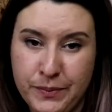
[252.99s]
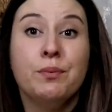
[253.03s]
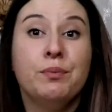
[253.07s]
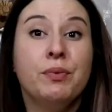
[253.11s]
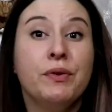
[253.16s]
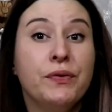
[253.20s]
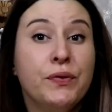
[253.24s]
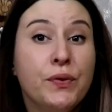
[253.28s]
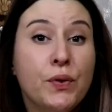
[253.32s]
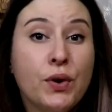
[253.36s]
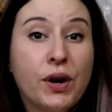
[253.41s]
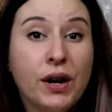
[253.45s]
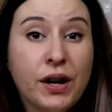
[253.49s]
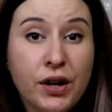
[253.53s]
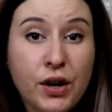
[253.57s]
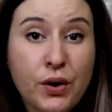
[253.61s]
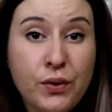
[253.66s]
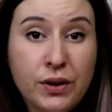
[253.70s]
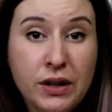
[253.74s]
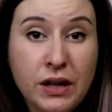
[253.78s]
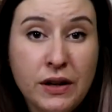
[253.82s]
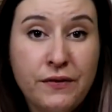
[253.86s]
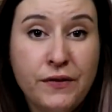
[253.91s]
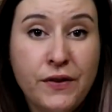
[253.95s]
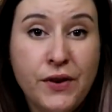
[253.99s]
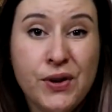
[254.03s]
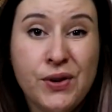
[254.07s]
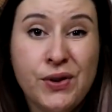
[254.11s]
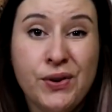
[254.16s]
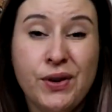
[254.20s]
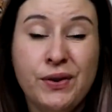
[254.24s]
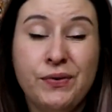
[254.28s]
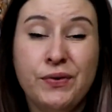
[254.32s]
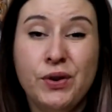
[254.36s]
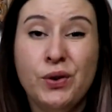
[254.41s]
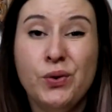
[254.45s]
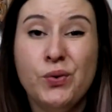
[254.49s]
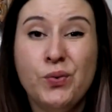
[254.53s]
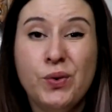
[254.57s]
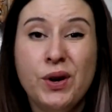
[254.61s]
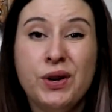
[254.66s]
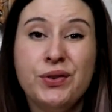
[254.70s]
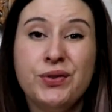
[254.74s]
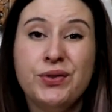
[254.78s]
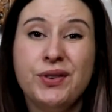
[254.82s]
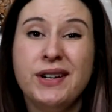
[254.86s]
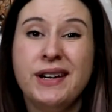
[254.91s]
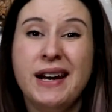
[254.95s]
Before I go any farther, if you're
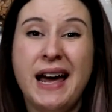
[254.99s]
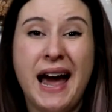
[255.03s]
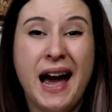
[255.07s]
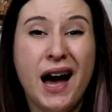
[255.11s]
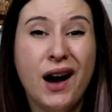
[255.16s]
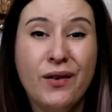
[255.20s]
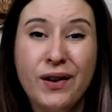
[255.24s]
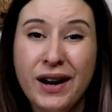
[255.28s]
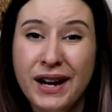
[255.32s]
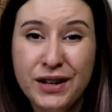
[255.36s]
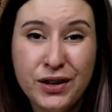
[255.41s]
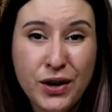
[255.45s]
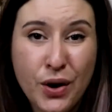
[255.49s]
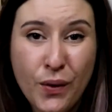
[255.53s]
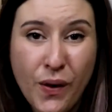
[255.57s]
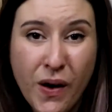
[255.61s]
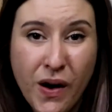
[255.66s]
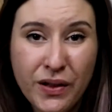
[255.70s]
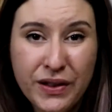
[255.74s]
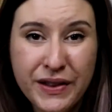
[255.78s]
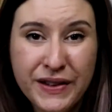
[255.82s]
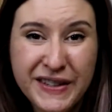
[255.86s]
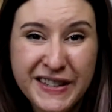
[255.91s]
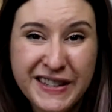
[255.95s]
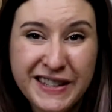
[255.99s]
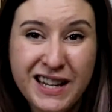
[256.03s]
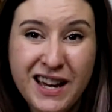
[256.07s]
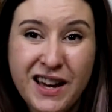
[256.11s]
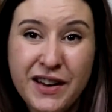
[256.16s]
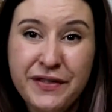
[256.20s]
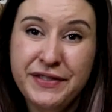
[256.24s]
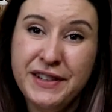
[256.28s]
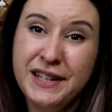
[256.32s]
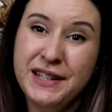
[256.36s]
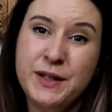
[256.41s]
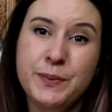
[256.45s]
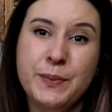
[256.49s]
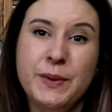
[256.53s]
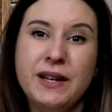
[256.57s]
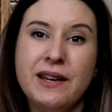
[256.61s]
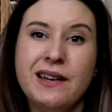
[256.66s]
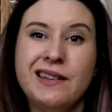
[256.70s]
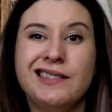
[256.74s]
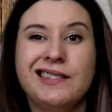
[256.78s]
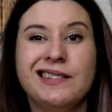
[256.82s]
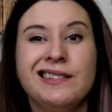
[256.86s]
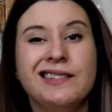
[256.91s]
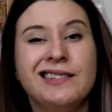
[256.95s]
wondering how I know all this stuff, it's
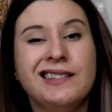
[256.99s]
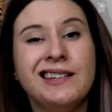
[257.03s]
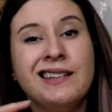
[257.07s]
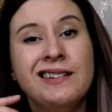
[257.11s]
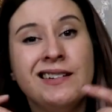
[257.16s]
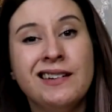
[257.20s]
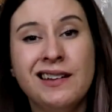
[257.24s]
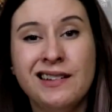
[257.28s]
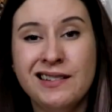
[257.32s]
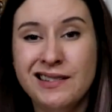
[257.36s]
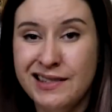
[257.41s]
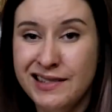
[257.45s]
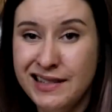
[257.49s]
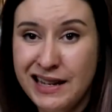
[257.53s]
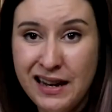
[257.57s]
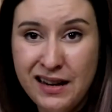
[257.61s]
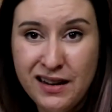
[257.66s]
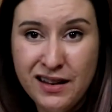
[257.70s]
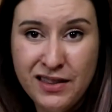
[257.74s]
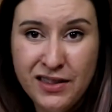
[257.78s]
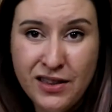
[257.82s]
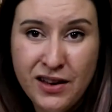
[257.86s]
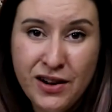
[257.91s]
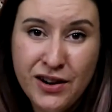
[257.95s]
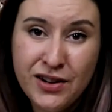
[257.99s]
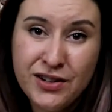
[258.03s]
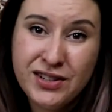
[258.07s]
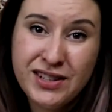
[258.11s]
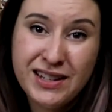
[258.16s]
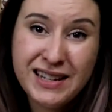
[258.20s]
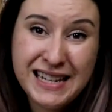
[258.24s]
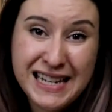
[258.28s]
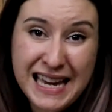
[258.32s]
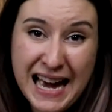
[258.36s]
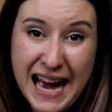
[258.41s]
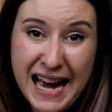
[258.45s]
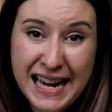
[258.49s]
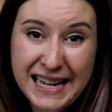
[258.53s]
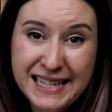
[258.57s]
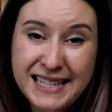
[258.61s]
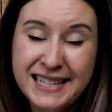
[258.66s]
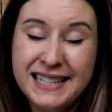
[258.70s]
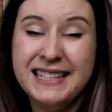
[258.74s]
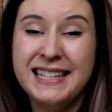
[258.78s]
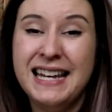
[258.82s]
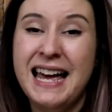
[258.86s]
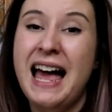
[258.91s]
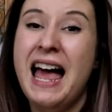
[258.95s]
because it's in Xanathar's Guide
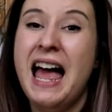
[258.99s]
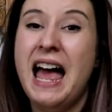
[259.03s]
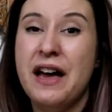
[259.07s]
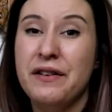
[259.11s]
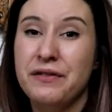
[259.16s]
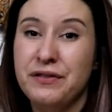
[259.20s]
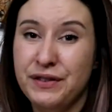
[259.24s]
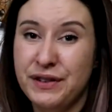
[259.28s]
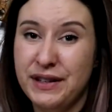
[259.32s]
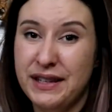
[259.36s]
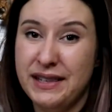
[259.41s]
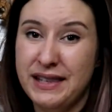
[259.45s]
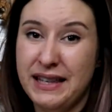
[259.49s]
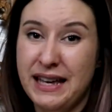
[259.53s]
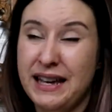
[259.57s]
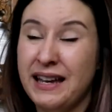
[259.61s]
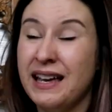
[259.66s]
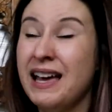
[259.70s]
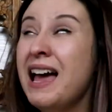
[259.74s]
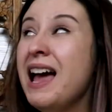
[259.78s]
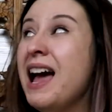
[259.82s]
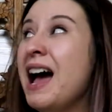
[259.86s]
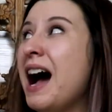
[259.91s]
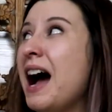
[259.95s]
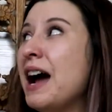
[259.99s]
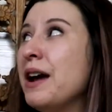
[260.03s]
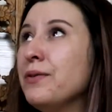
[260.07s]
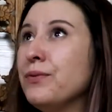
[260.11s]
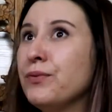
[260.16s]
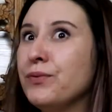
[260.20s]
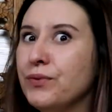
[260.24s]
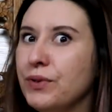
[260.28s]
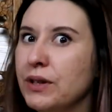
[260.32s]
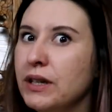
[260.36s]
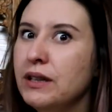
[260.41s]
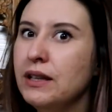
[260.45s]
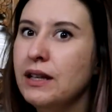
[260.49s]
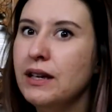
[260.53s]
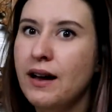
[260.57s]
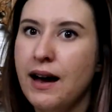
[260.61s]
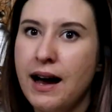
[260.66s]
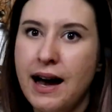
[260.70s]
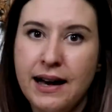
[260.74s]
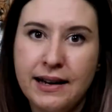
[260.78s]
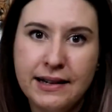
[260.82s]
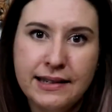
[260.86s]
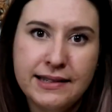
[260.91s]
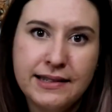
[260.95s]
to Everything. I really
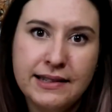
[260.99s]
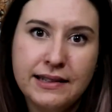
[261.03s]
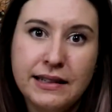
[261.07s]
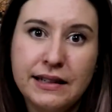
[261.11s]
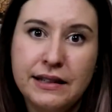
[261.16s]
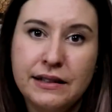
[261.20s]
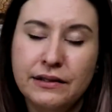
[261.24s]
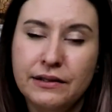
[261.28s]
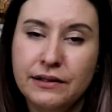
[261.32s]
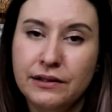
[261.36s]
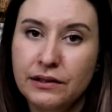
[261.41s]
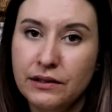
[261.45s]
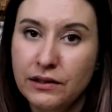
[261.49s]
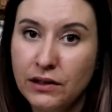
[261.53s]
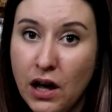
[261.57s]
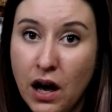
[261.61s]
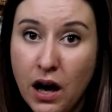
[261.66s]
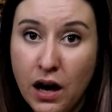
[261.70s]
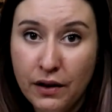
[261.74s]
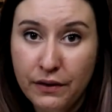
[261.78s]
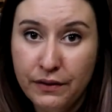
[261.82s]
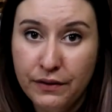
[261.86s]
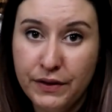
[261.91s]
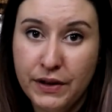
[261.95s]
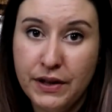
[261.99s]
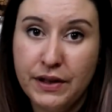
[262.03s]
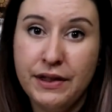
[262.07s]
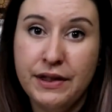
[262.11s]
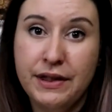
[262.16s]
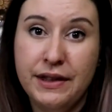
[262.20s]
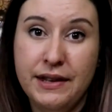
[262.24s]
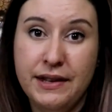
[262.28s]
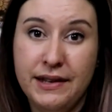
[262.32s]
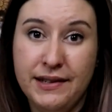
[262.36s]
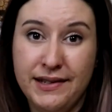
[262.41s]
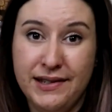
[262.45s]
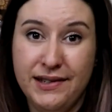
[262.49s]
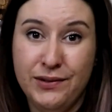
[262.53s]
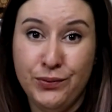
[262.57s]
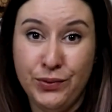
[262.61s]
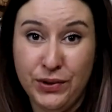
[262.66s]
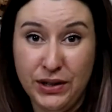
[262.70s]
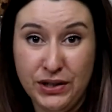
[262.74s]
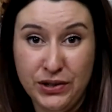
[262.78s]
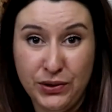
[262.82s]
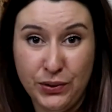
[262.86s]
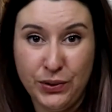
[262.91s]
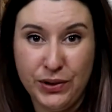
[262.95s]
honestly love this
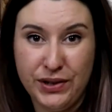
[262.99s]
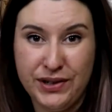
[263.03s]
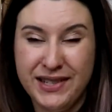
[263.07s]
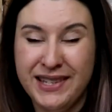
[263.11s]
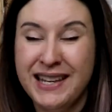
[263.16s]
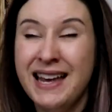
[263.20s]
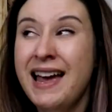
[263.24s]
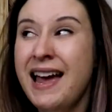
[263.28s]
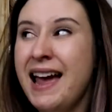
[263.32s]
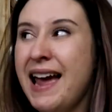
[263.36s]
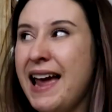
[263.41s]
resource